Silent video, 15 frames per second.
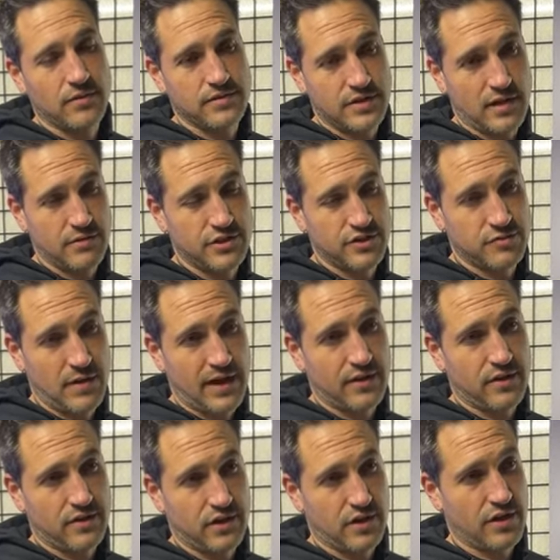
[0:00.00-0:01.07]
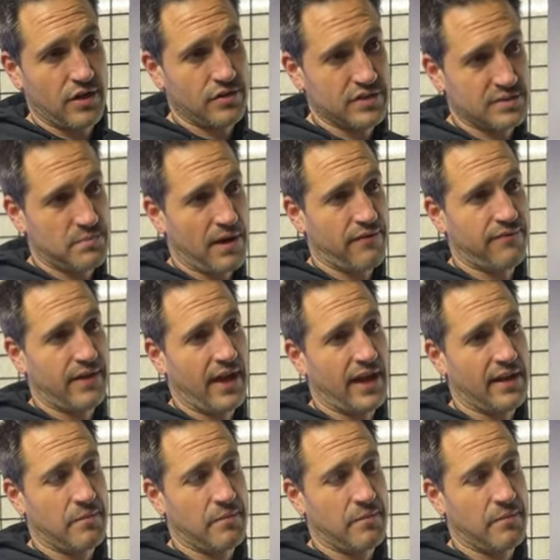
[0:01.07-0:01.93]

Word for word: so I'd use regular clear coat to spray flake.